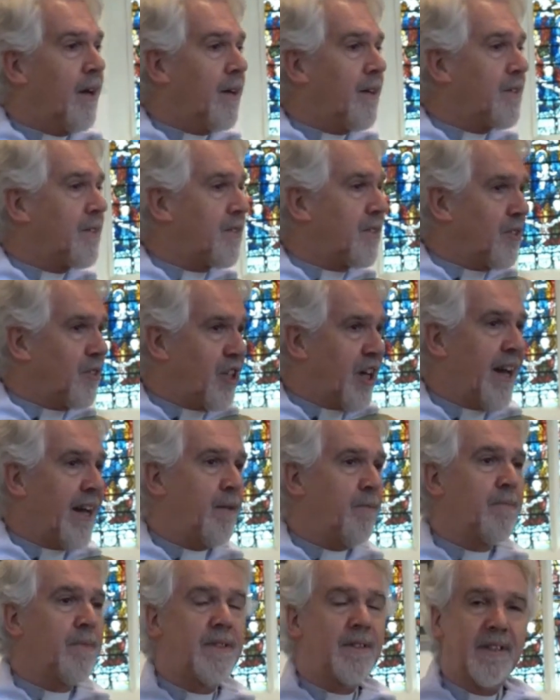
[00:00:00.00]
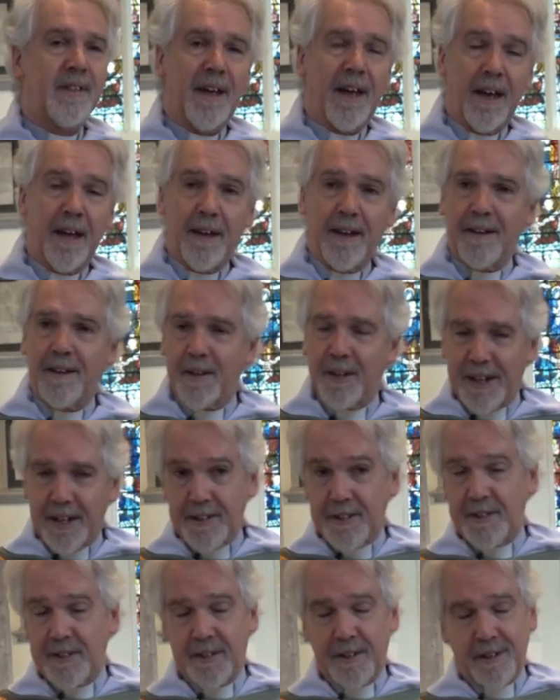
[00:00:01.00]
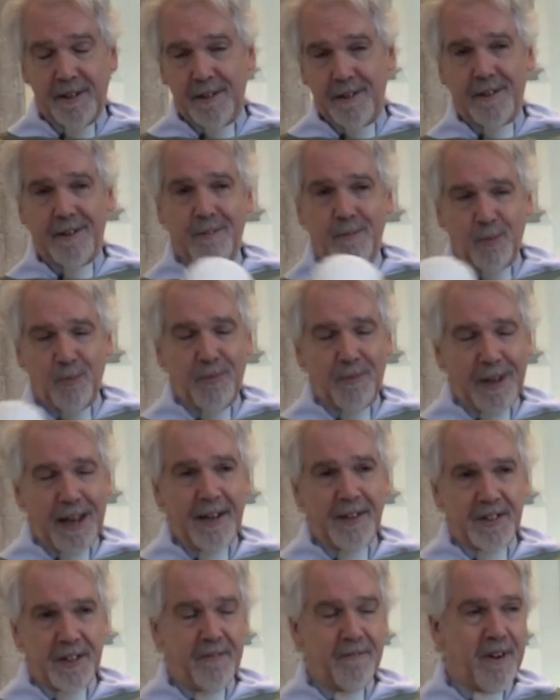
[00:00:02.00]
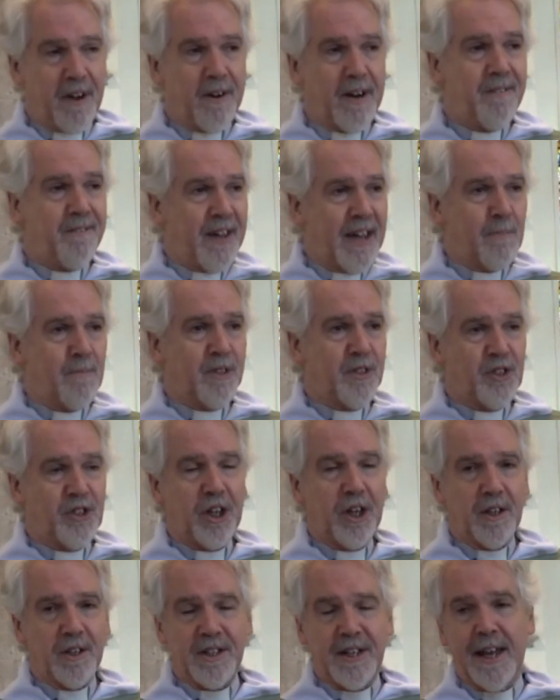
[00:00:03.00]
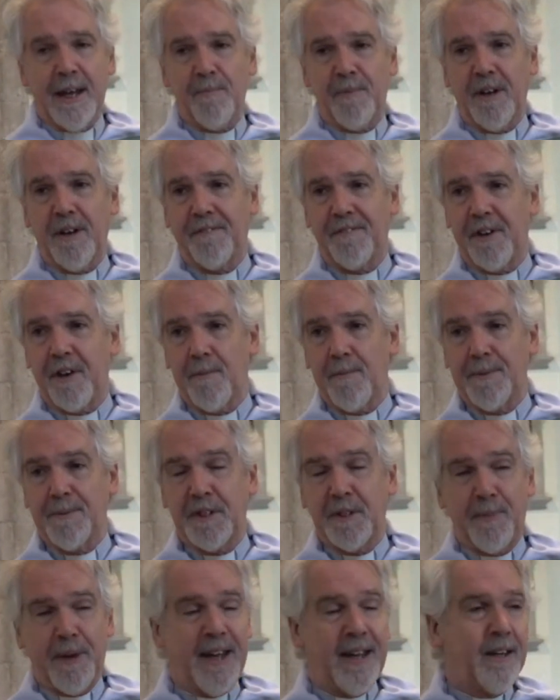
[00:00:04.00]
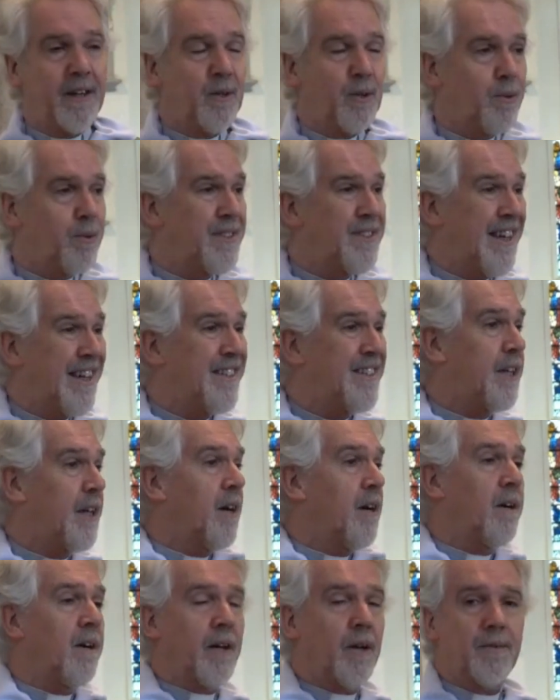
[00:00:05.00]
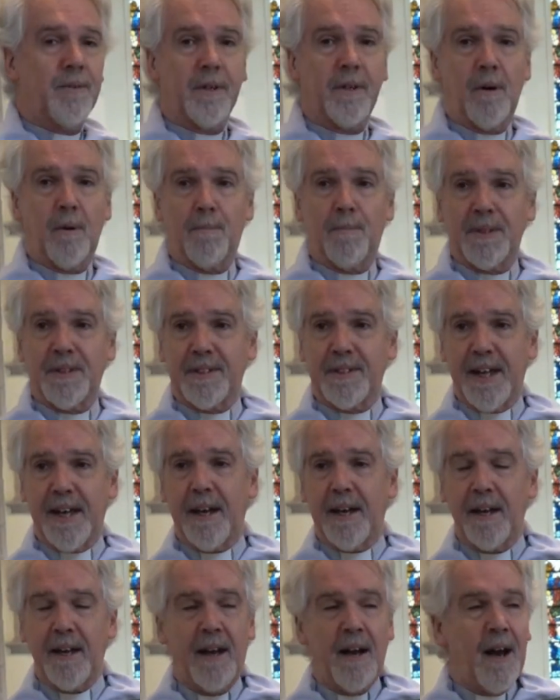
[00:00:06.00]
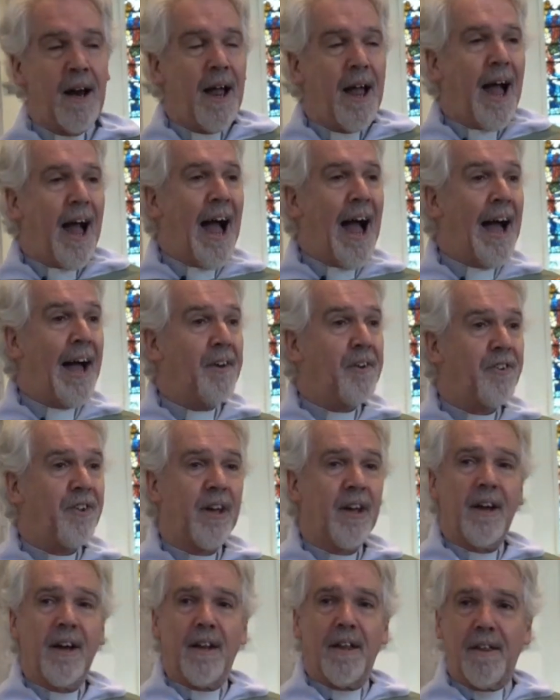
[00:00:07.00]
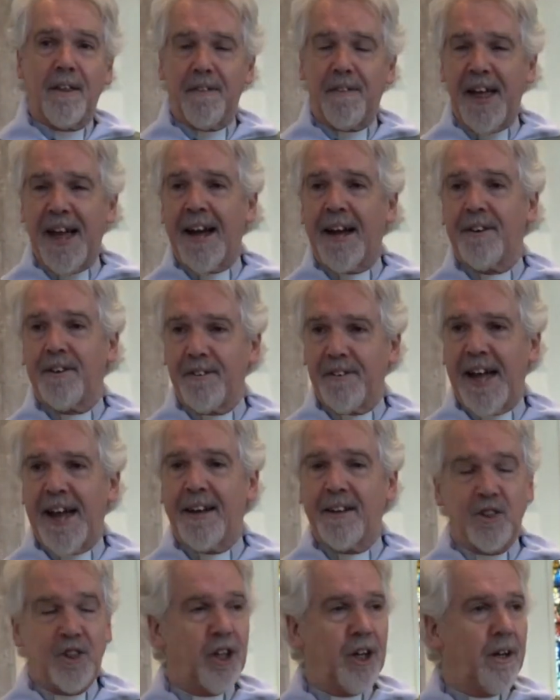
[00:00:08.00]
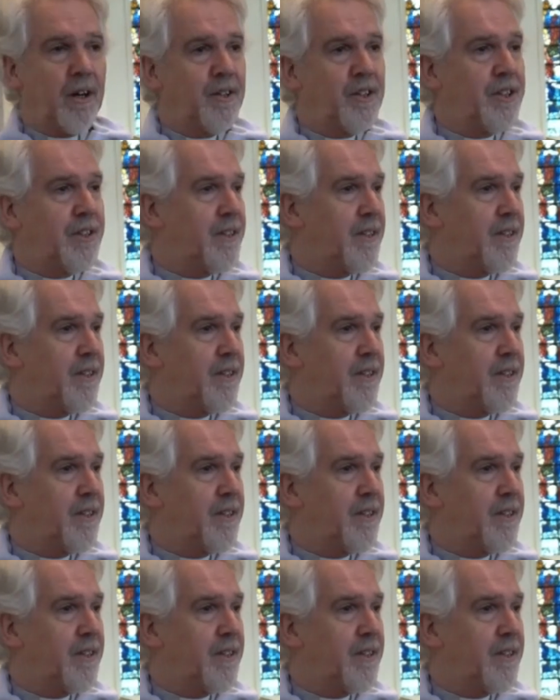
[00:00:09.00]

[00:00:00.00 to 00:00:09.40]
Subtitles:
St. James has a very famous church named after him in Spain called Santiago de Compostela, and that church is